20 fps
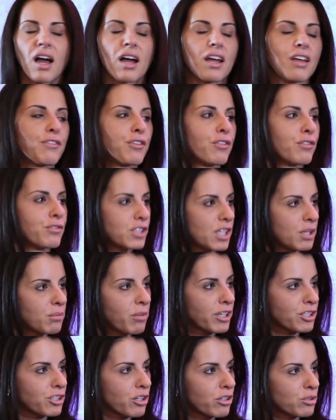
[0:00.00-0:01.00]
If you've seen
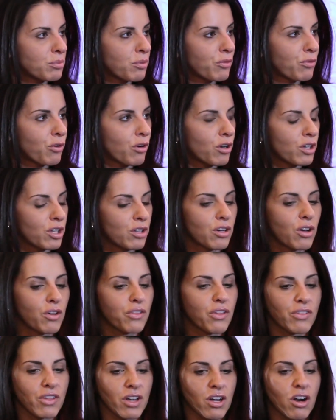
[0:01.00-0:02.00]
my shows before, you know
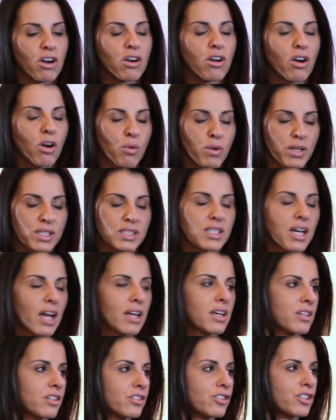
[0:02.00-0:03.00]
that they are always
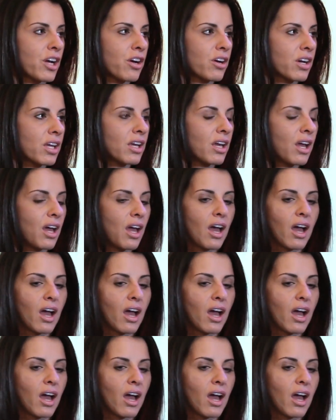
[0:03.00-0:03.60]
tied into charity.